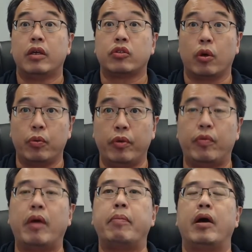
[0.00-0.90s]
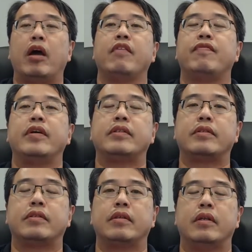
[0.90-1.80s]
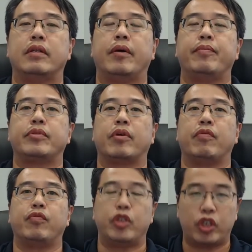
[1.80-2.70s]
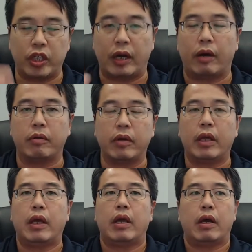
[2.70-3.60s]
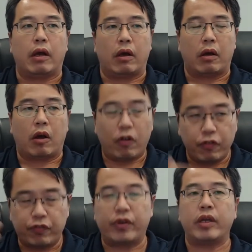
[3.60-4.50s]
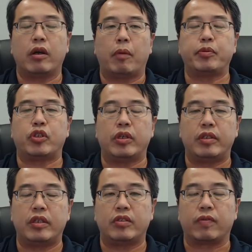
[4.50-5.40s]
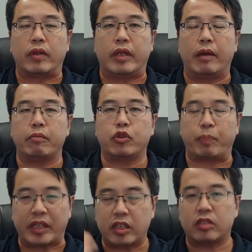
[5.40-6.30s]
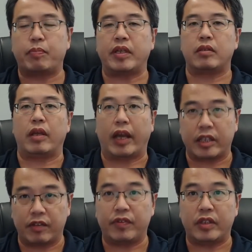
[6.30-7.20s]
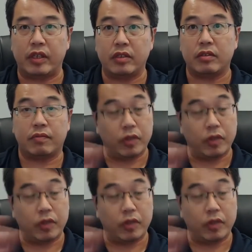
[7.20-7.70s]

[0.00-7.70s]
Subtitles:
So we ramp up efforts in terms of reaching out, offering opportunities for them to participate in the activities